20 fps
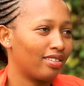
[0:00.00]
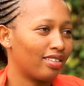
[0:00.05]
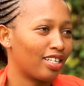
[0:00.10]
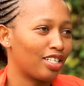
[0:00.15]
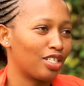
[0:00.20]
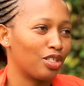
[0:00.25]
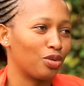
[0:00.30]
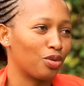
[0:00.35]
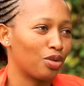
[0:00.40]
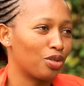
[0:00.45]

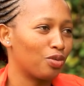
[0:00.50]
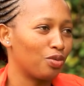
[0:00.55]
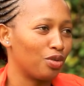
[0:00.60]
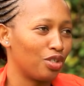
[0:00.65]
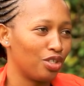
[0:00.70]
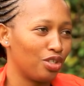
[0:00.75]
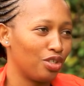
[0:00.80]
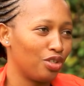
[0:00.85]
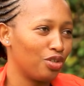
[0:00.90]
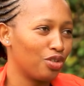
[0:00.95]
That is what we
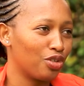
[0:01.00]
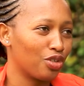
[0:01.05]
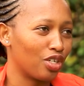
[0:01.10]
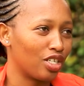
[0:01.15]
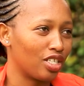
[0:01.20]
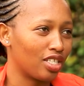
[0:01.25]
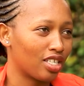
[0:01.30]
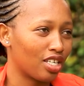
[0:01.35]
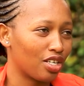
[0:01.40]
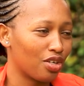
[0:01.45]

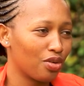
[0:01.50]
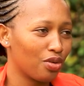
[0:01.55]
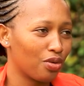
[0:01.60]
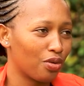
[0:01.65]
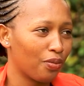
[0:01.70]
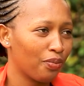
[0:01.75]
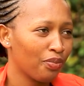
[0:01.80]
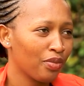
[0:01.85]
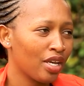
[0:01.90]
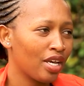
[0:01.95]
usually say, you
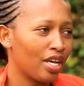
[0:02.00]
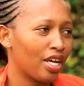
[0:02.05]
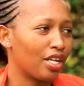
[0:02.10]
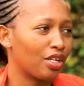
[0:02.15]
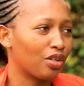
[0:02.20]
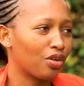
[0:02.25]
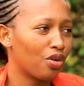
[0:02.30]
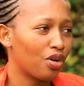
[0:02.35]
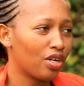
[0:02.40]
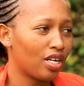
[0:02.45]
know.
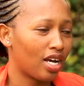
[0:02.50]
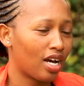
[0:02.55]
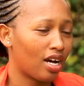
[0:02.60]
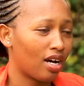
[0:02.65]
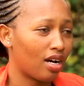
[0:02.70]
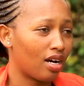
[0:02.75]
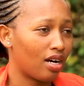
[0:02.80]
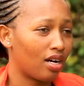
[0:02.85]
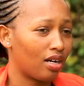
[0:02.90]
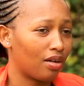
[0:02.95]
And God
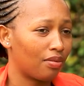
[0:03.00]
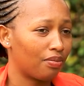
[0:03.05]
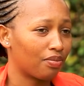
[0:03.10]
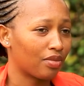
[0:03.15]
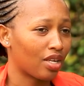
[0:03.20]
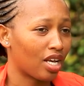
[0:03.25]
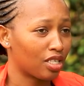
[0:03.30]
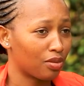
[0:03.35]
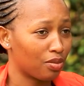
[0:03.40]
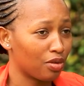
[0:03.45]

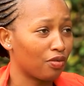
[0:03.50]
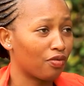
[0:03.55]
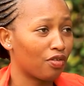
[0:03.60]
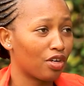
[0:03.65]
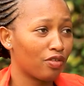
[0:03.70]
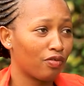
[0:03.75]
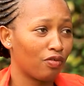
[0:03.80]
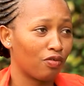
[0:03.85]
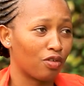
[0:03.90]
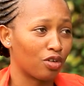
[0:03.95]
has been
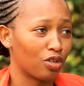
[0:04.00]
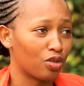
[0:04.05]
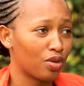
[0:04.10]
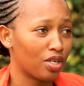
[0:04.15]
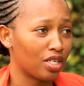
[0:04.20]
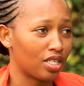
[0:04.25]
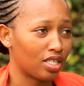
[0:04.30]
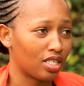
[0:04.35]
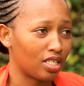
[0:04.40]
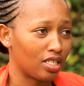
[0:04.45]
faithful, for sure
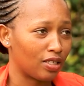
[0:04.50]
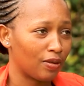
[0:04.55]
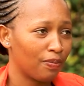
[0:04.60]
it did.